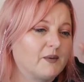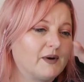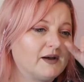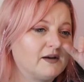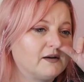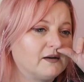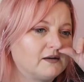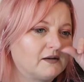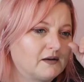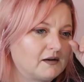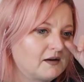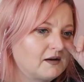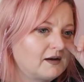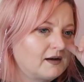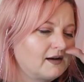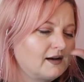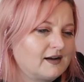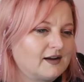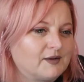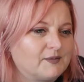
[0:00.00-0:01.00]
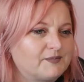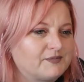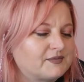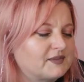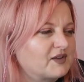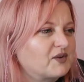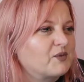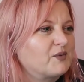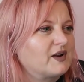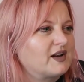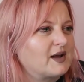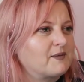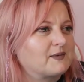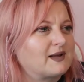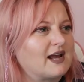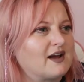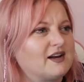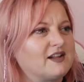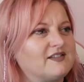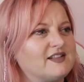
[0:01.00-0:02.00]
Well, when
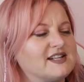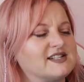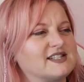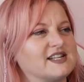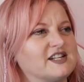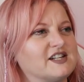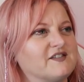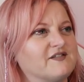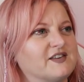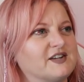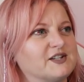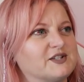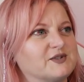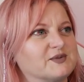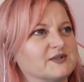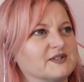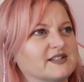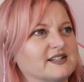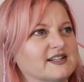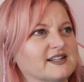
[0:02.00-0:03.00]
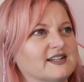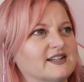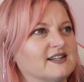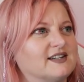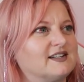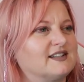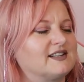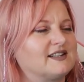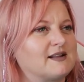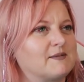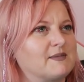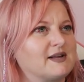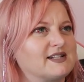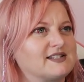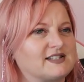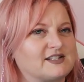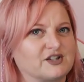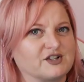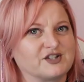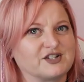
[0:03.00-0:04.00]
I'm counting these individually, that
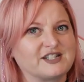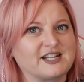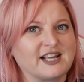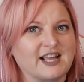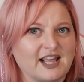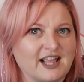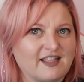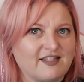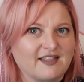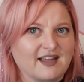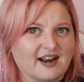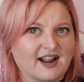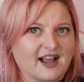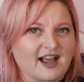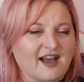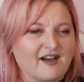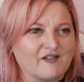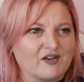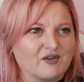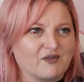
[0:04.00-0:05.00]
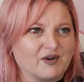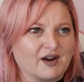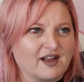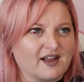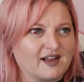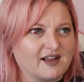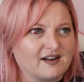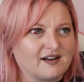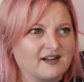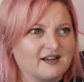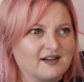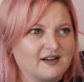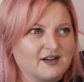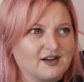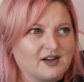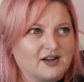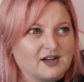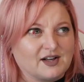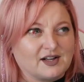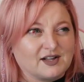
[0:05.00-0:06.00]
means there's 10 that I haven't read.
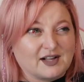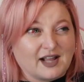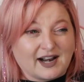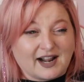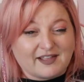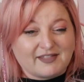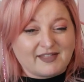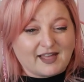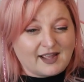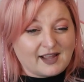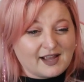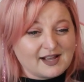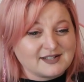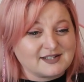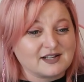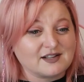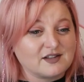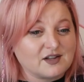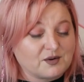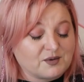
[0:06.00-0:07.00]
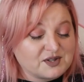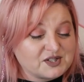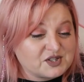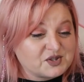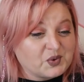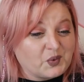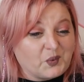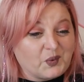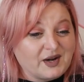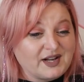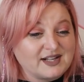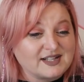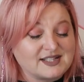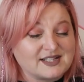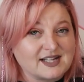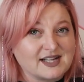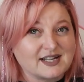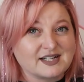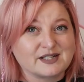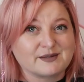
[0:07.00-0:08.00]
And I think I said there was
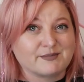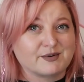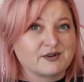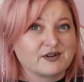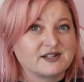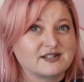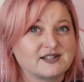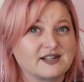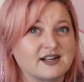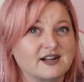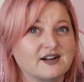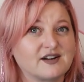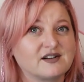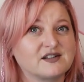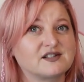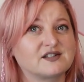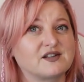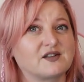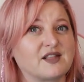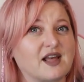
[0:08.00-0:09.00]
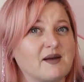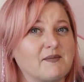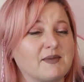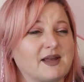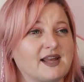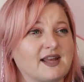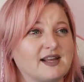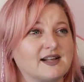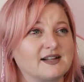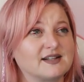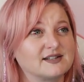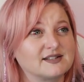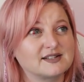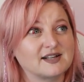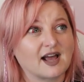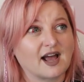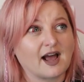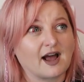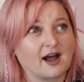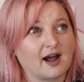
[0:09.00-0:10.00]
26 books there, so that
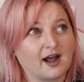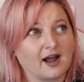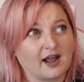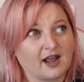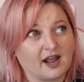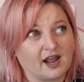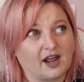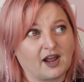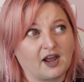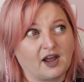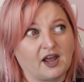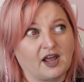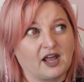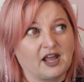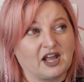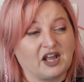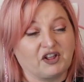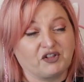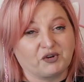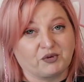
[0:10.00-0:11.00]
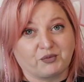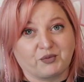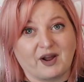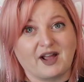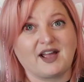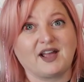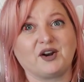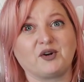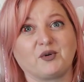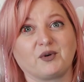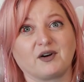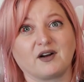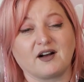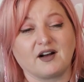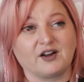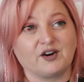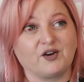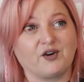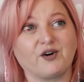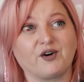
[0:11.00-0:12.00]
means I either read or
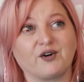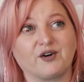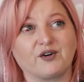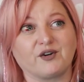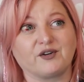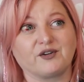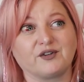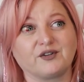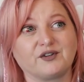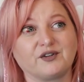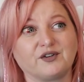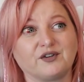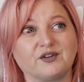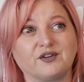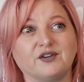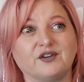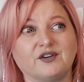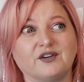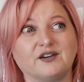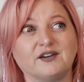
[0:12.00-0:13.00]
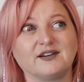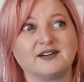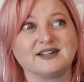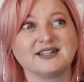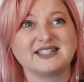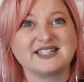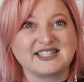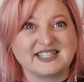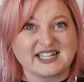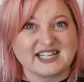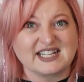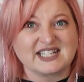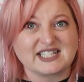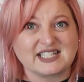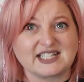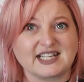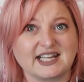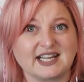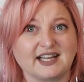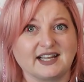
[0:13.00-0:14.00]
unhauled
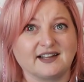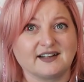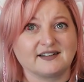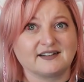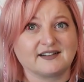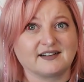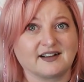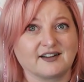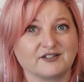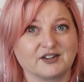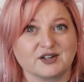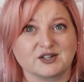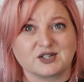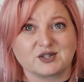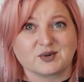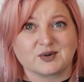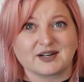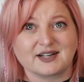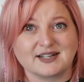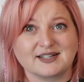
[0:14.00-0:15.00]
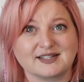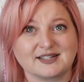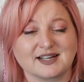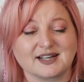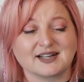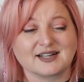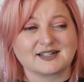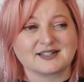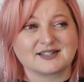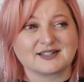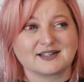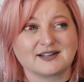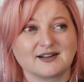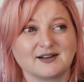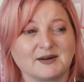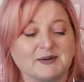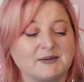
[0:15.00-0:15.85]
16 of those 26.